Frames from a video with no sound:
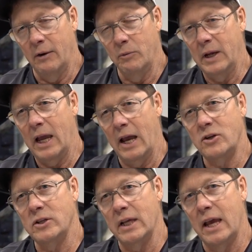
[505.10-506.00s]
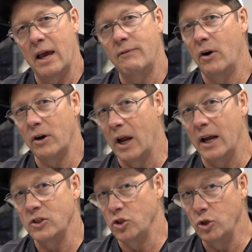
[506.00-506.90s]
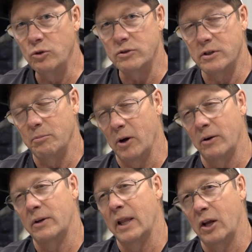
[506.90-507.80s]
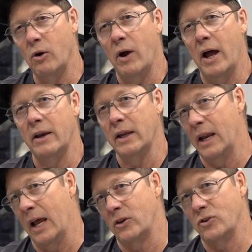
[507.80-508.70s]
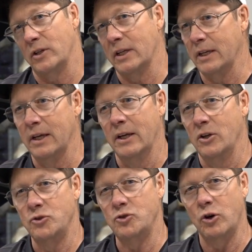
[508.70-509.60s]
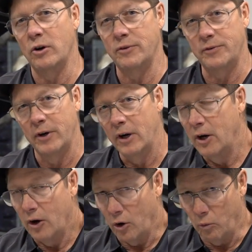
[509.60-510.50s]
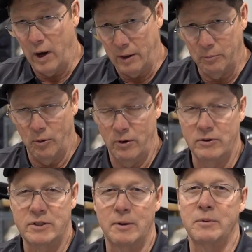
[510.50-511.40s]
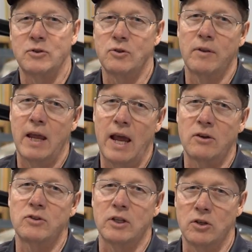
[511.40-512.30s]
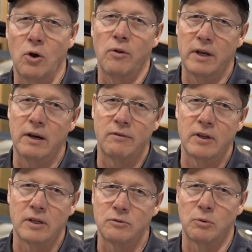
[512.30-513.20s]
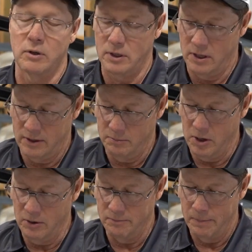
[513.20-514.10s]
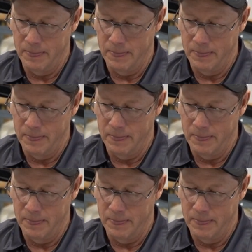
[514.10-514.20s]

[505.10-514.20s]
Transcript: We actually have our guys use the boat. They go out and actually surf or wakeboard or something, so they actually know that everything's working on the boat.